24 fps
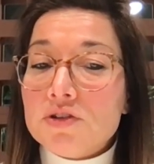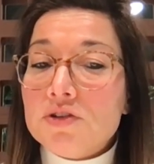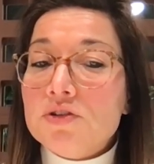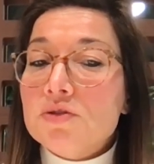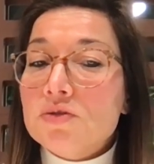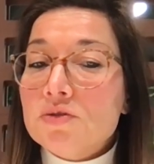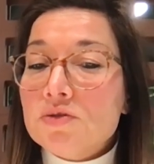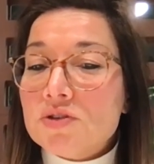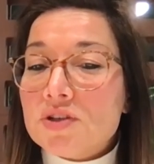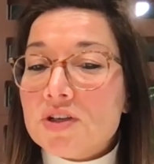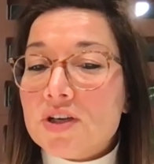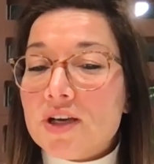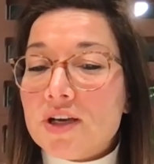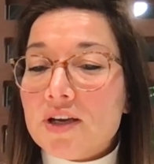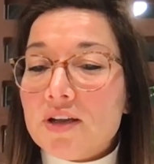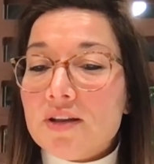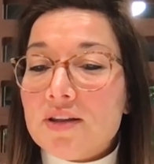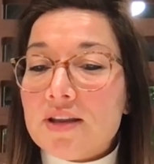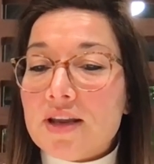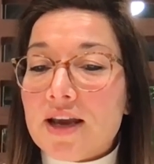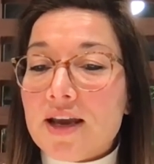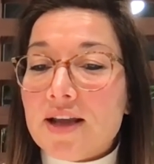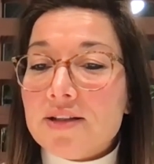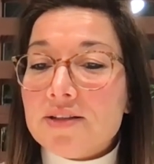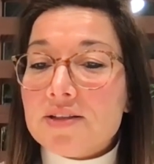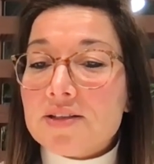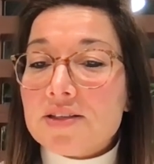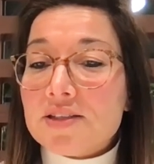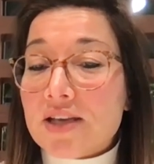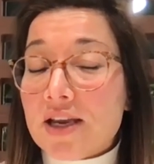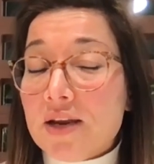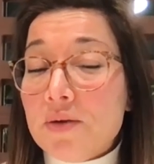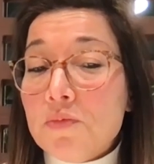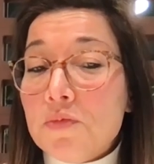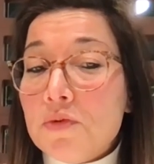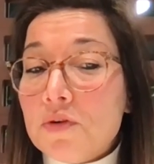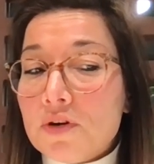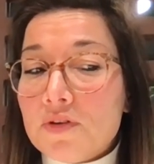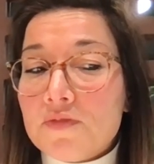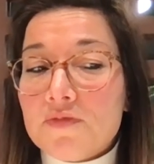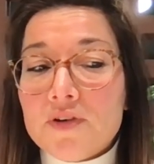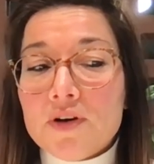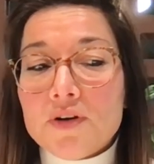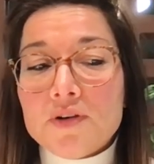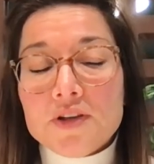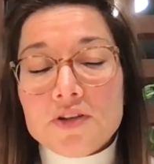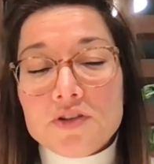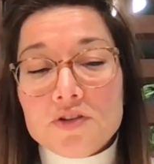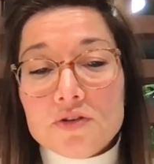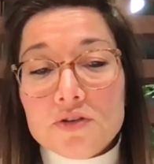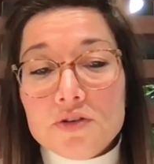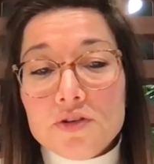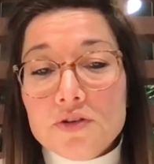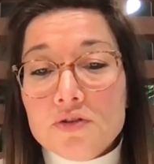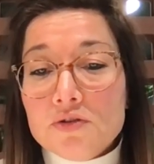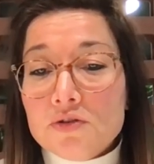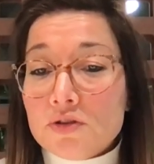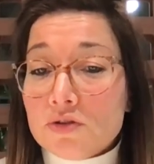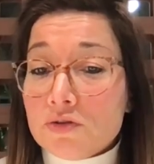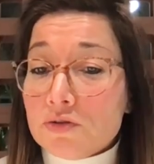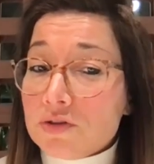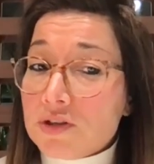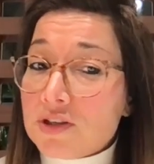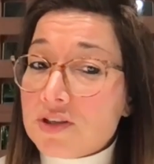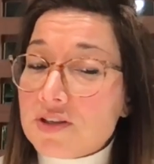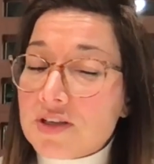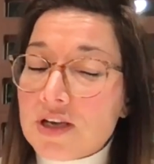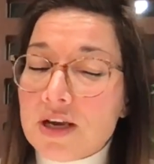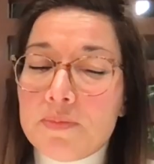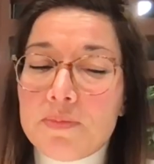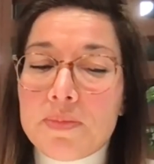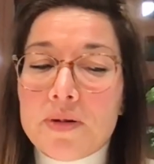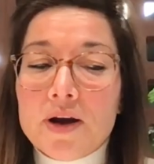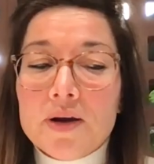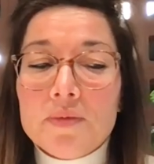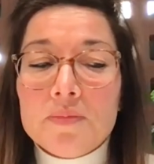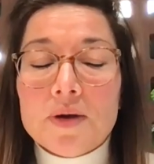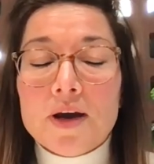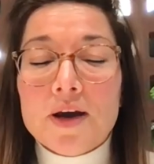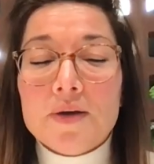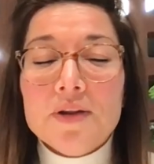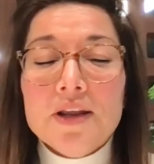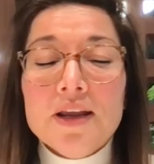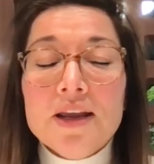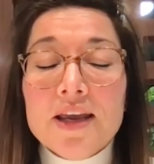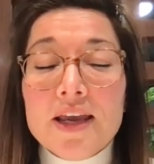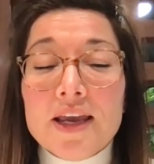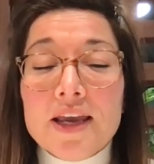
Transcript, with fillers: using that same workflow that you're using or that same pipeline